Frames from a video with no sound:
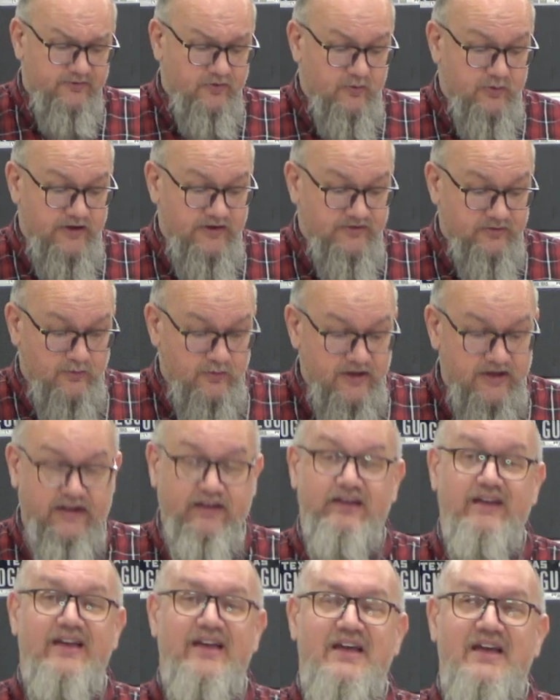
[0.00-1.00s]

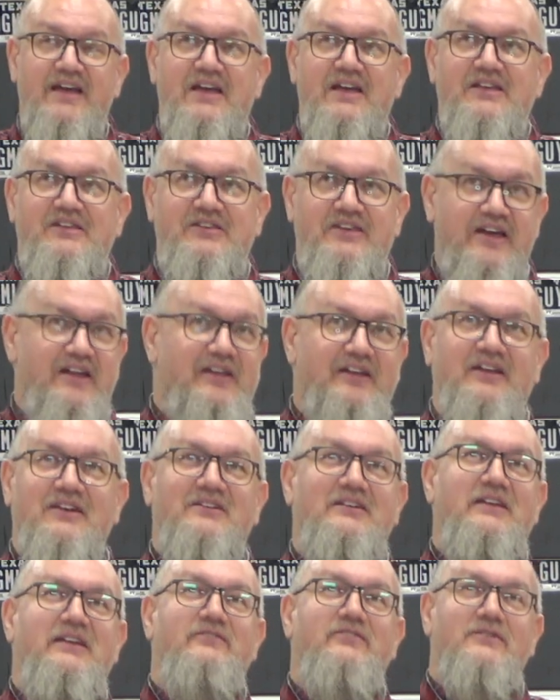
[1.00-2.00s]
2020, yet
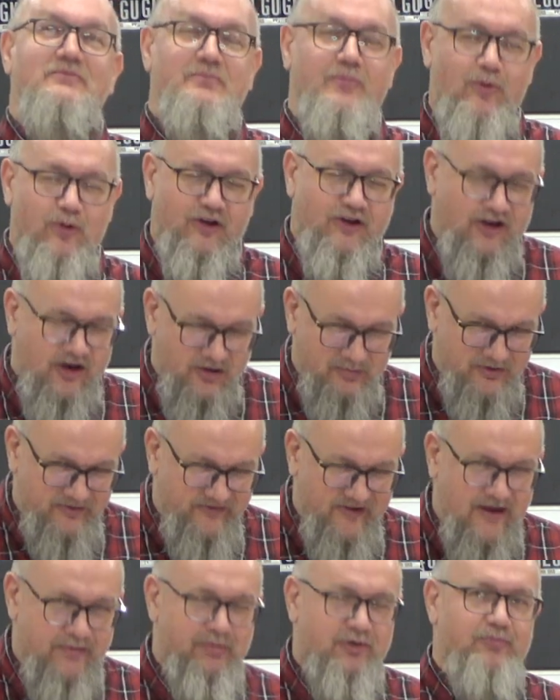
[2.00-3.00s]
again, even more carbon
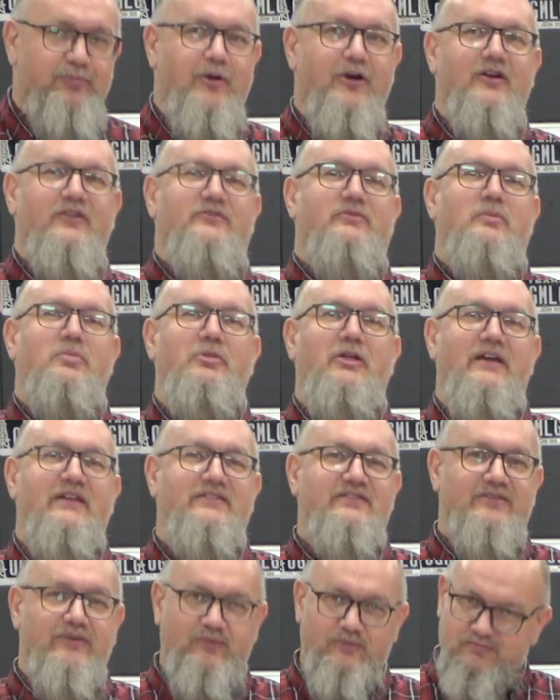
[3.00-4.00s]
fiber parts
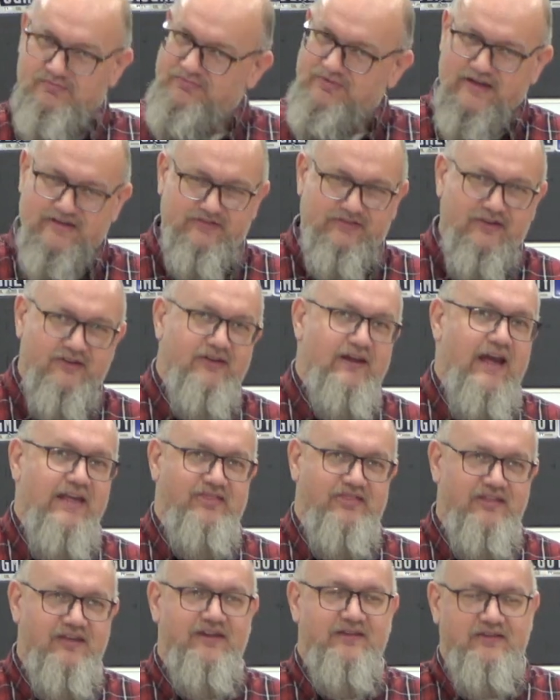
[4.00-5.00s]
replaced, so that's good. I
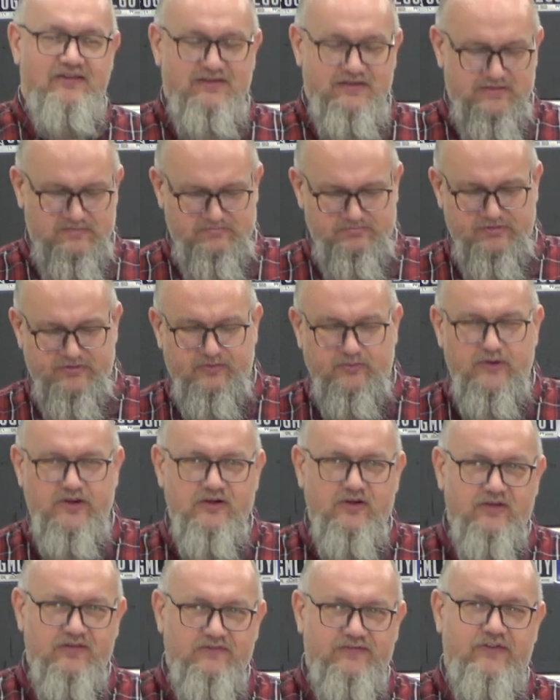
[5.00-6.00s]
think between
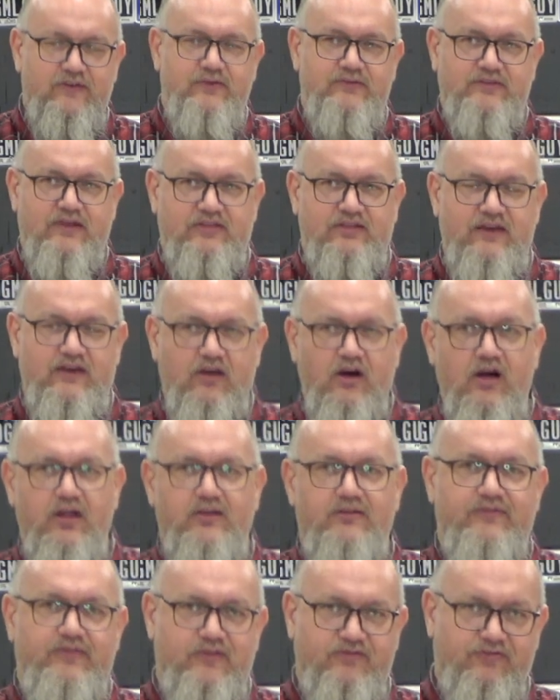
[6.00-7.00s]
all of those, I think all
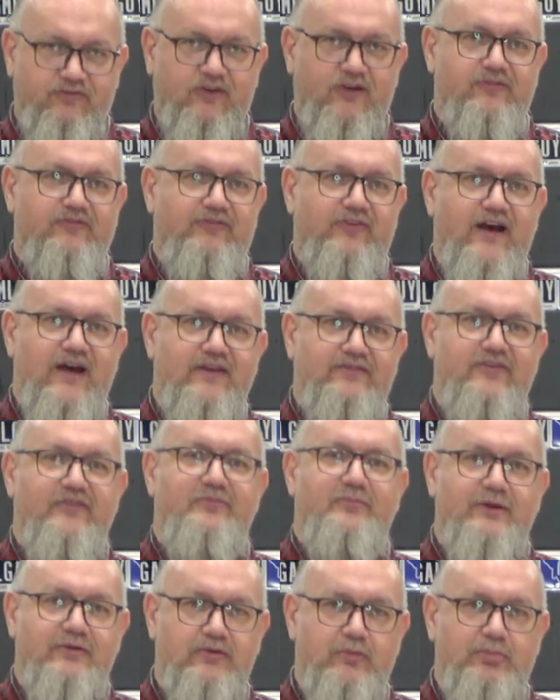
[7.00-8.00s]
of the front 5 have
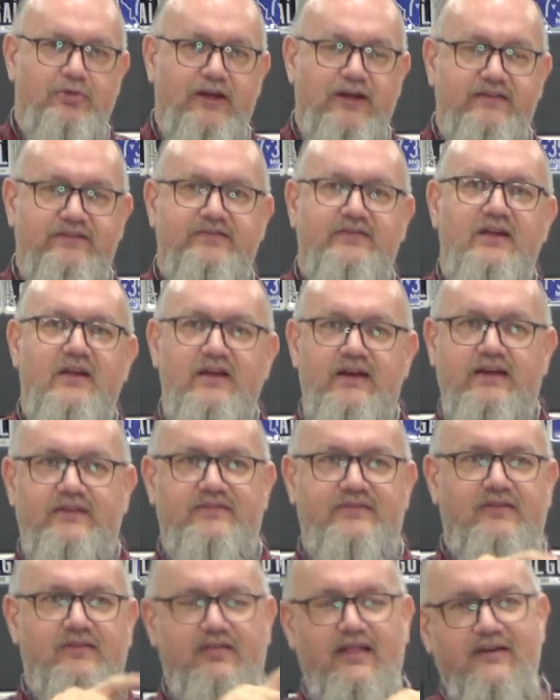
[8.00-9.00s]
been replaced. It's
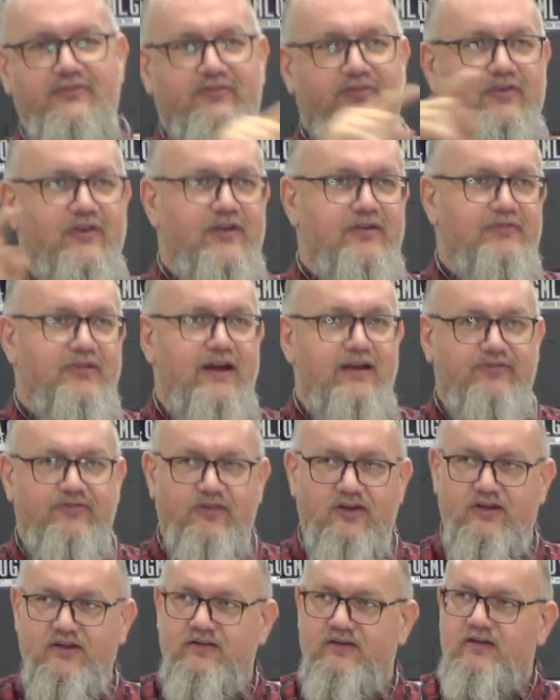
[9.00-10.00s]
the left front, right
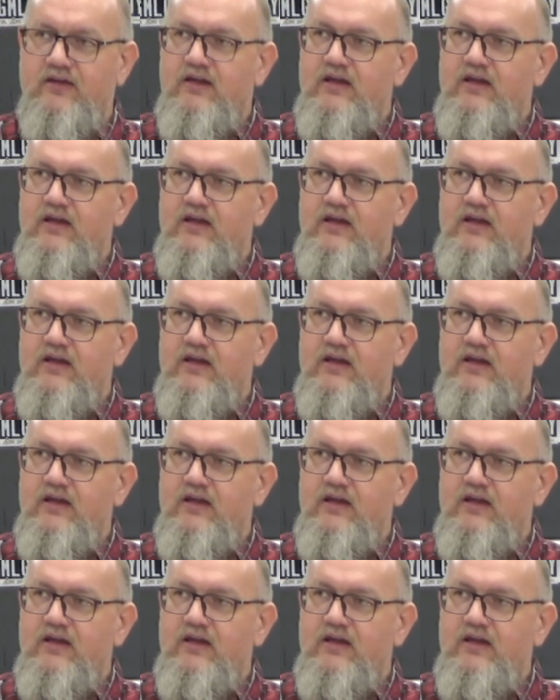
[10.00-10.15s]
front,